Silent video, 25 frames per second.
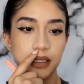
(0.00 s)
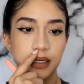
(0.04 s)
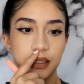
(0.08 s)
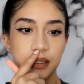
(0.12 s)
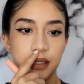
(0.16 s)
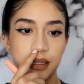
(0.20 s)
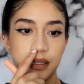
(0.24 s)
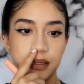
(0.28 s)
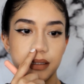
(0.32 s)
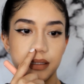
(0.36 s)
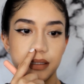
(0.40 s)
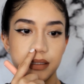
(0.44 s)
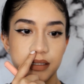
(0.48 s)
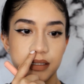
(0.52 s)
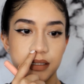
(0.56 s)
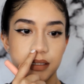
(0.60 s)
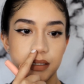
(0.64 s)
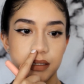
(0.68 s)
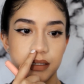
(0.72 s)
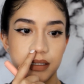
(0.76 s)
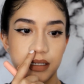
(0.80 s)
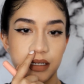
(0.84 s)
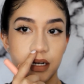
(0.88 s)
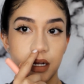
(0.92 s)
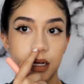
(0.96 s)
and then this
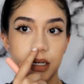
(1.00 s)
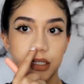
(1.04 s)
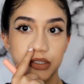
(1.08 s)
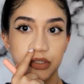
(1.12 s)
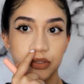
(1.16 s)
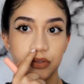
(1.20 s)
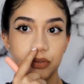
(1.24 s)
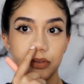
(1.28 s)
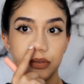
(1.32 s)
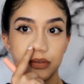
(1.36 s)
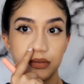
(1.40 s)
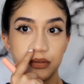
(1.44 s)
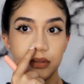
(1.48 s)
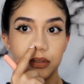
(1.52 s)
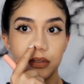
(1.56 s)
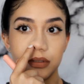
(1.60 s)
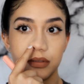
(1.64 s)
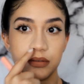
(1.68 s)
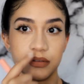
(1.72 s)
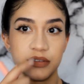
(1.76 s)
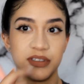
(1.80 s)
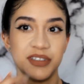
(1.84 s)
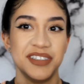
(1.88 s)
is the nostrils.